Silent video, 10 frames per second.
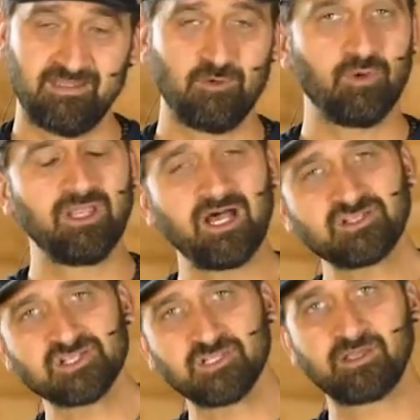That we're not
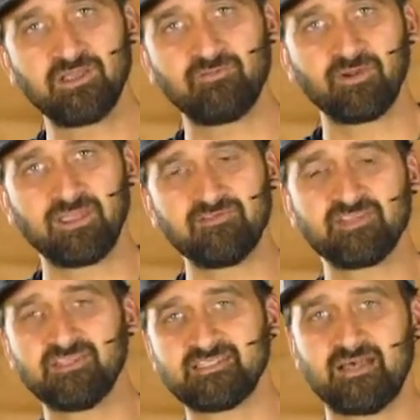just looking for
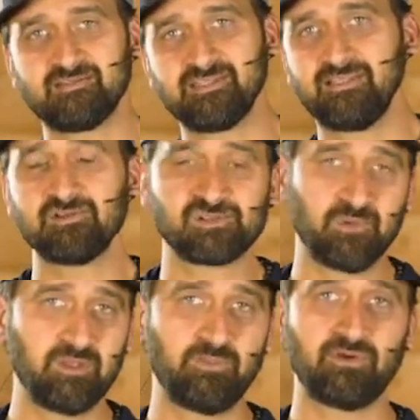gifted and talented leaders that
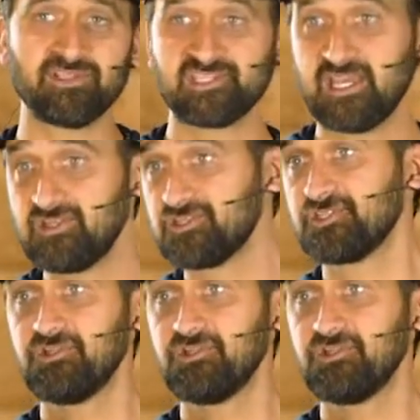we can put on stages